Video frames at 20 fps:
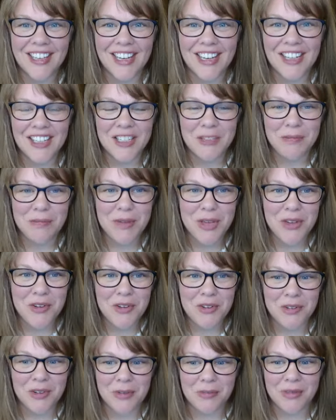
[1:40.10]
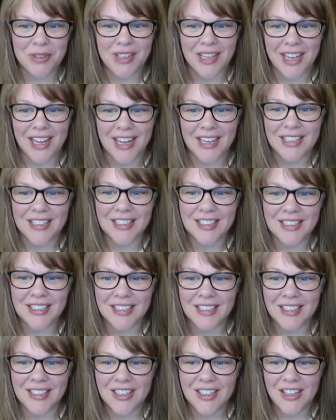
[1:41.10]
It's a beautiful place.
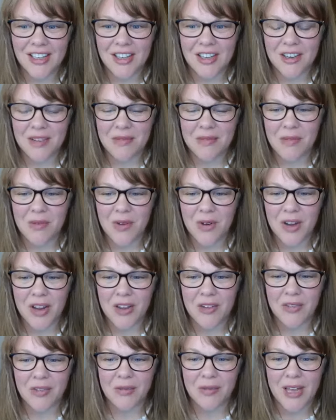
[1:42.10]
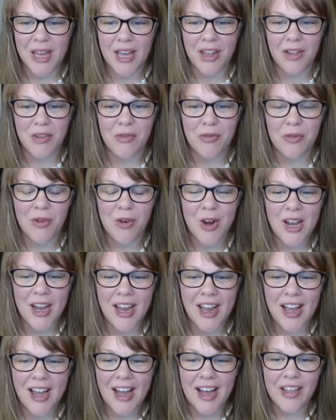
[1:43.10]
Good morning from
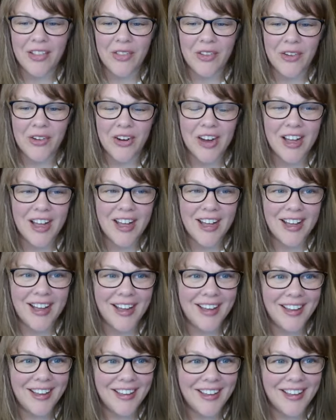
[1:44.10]
California. Hi, Laura